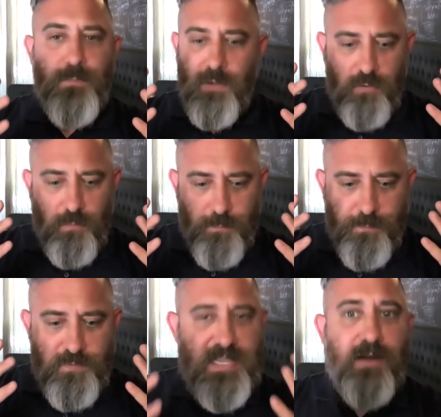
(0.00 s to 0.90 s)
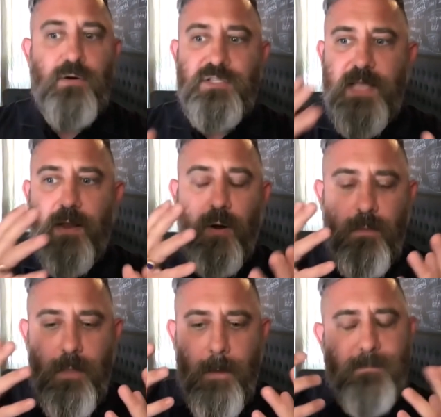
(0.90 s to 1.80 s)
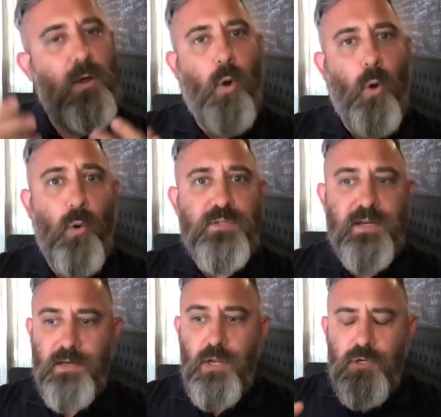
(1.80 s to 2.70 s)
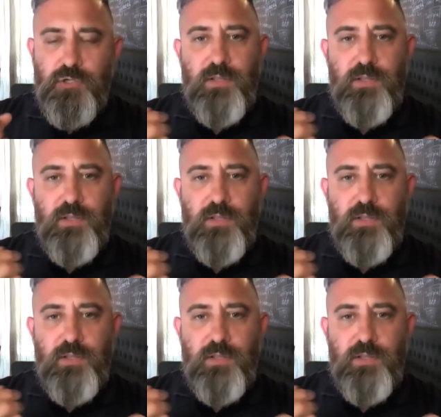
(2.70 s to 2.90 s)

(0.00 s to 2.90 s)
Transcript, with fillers: you know senators, they are beholden